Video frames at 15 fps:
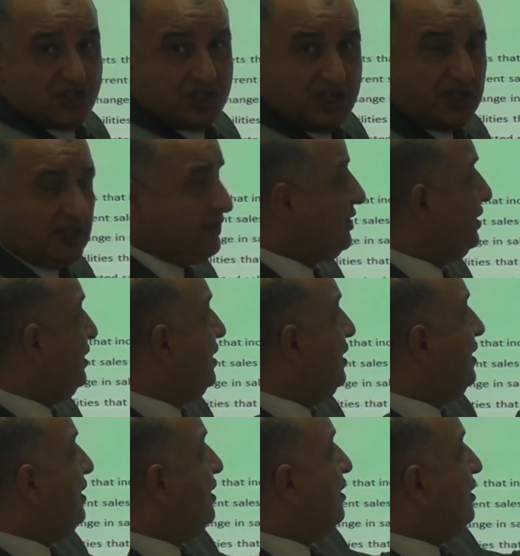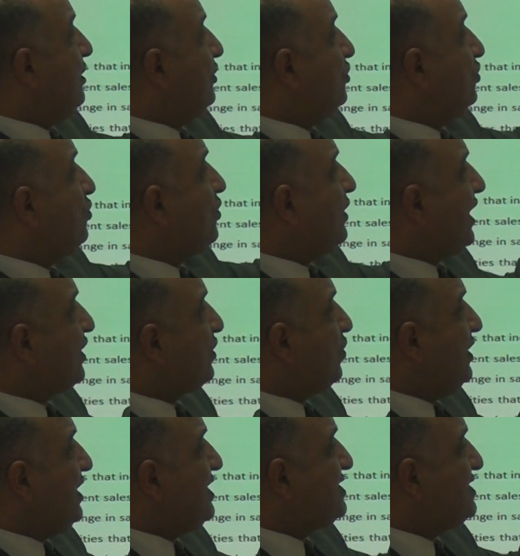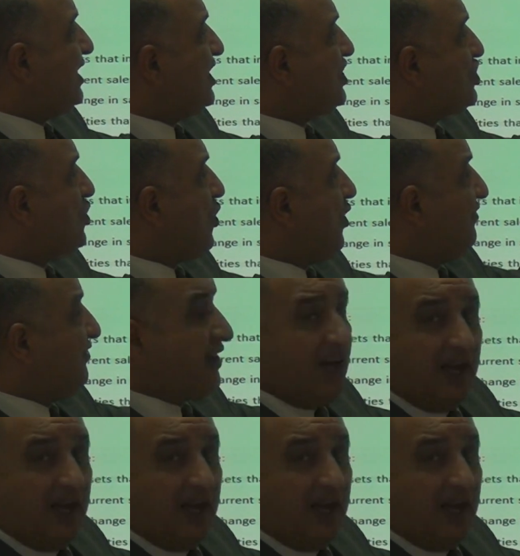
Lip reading: sheet, to calculate the ratio of